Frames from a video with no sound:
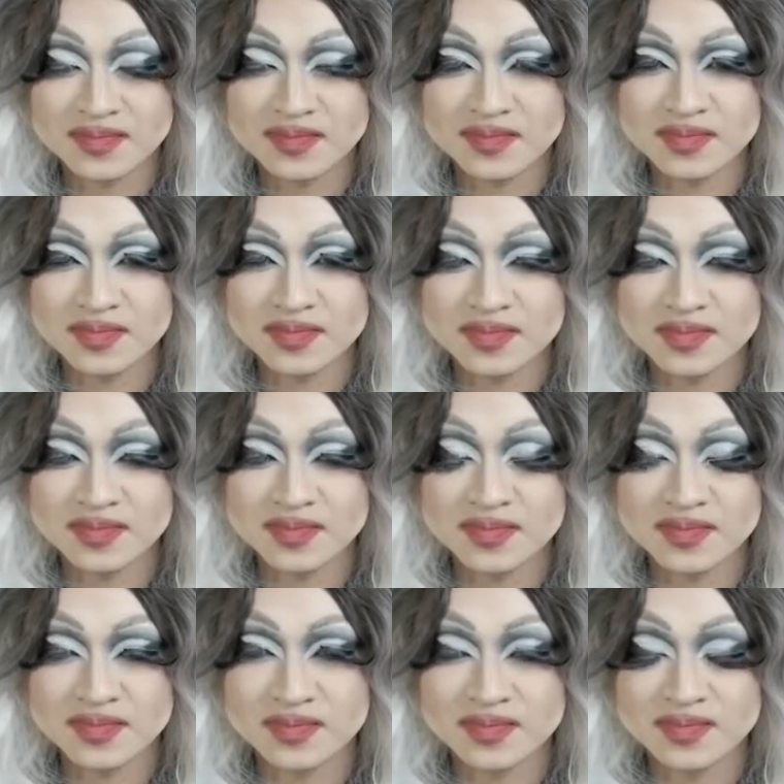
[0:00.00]

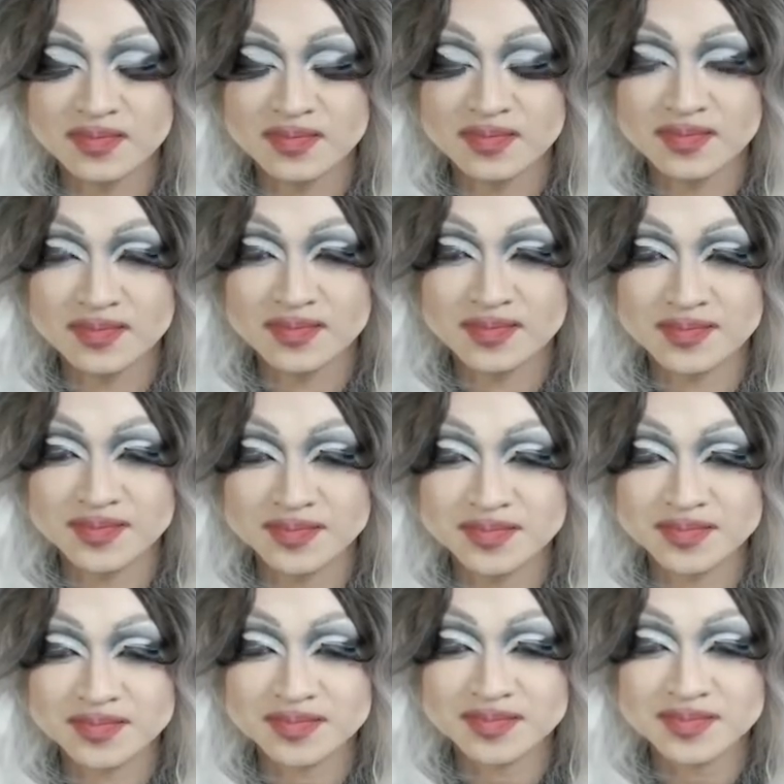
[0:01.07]

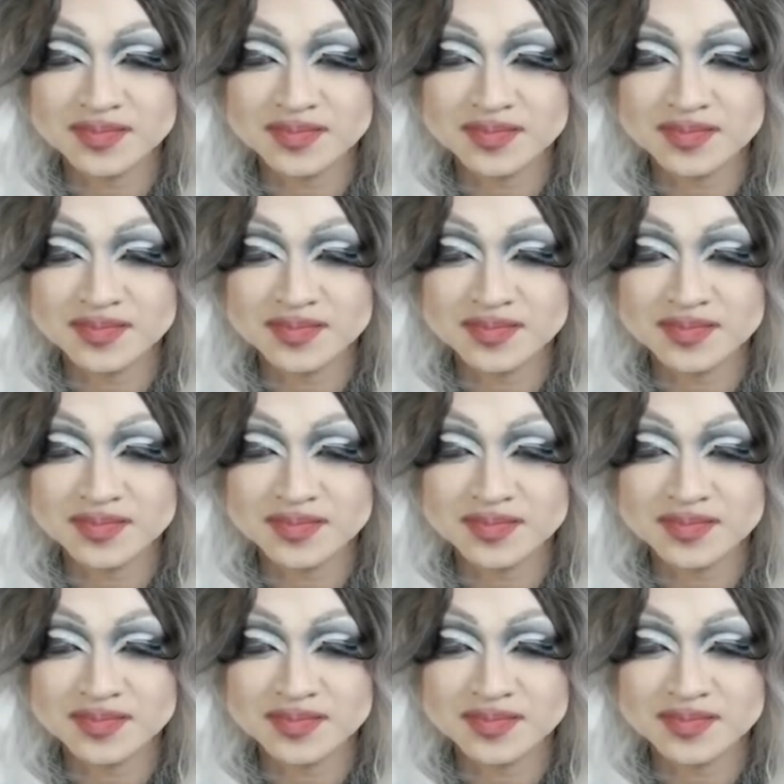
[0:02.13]
No words are spoken by the person on screen.